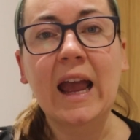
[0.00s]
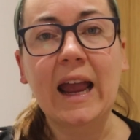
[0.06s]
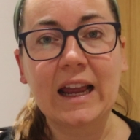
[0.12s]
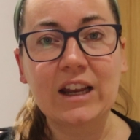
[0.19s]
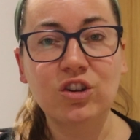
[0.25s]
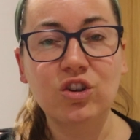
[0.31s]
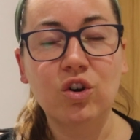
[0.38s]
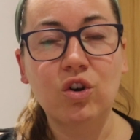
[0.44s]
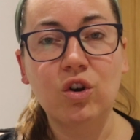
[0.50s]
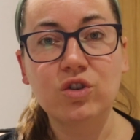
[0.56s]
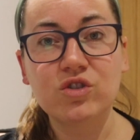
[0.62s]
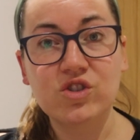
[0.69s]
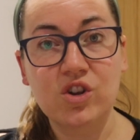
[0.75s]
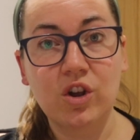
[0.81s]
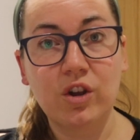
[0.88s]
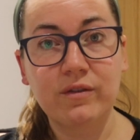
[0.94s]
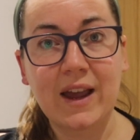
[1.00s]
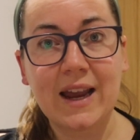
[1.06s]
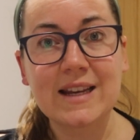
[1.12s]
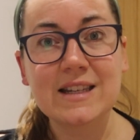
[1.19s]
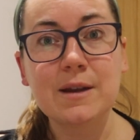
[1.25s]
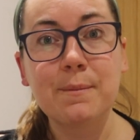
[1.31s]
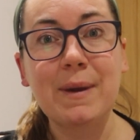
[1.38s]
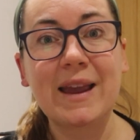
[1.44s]
in your survey
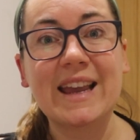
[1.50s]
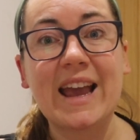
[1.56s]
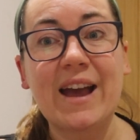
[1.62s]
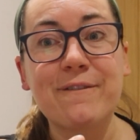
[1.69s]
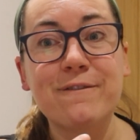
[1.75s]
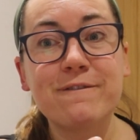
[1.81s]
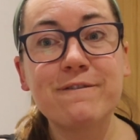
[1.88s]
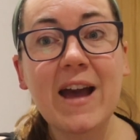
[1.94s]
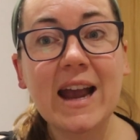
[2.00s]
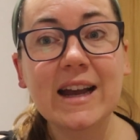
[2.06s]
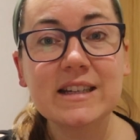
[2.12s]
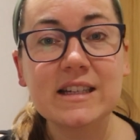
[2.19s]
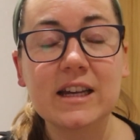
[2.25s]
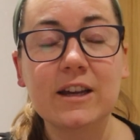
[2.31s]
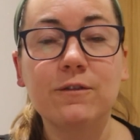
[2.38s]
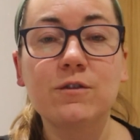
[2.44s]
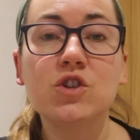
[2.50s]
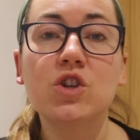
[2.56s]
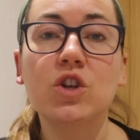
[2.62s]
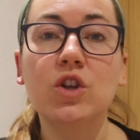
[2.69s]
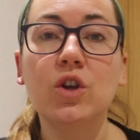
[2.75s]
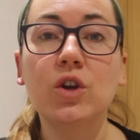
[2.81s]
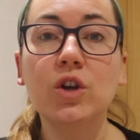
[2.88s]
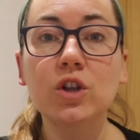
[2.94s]
to make it effective so
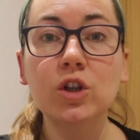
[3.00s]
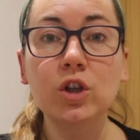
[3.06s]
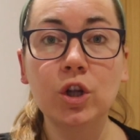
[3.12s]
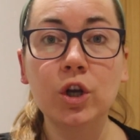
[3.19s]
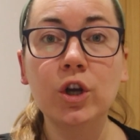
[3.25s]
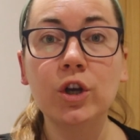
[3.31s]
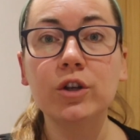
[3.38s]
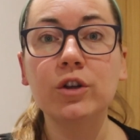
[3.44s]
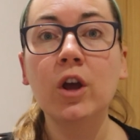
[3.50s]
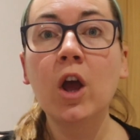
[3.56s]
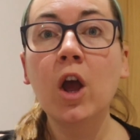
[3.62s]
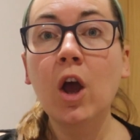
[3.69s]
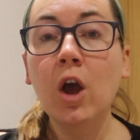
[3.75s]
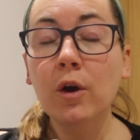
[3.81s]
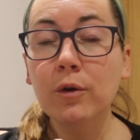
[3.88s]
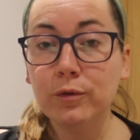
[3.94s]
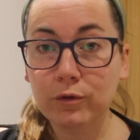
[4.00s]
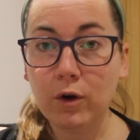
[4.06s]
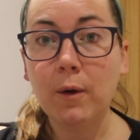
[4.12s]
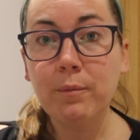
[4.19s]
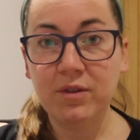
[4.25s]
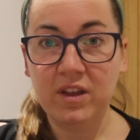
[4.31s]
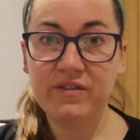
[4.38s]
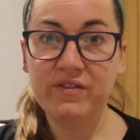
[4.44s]
you can learn
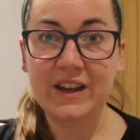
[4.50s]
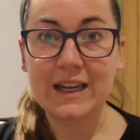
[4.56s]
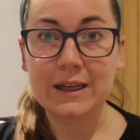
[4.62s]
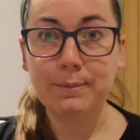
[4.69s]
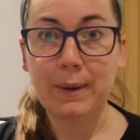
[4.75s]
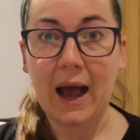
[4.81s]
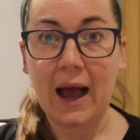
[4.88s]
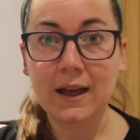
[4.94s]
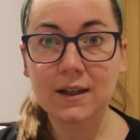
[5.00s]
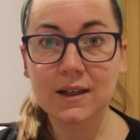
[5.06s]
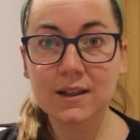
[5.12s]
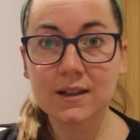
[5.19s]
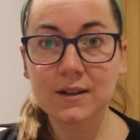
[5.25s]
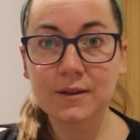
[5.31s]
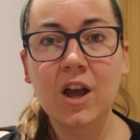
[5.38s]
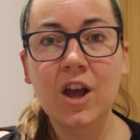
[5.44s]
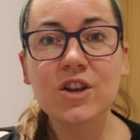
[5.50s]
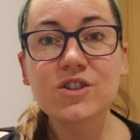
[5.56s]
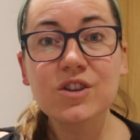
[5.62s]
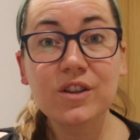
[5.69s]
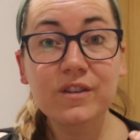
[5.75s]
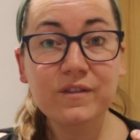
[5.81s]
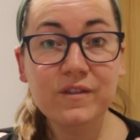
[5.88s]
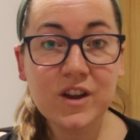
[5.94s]
from the feedback.
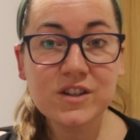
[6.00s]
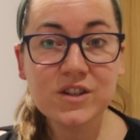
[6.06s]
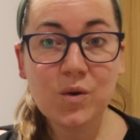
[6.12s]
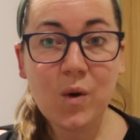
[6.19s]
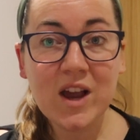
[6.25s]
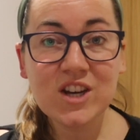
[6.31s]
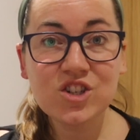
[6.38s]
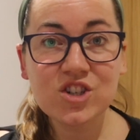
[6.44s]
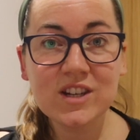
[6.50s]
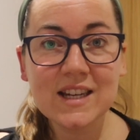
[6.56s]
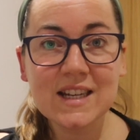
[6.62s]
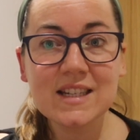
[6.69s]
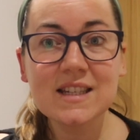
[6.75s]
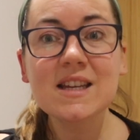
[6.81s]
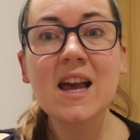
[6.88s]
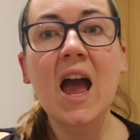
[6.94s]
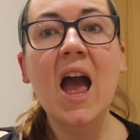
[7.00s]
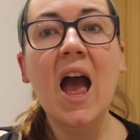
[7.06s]
So the first question is,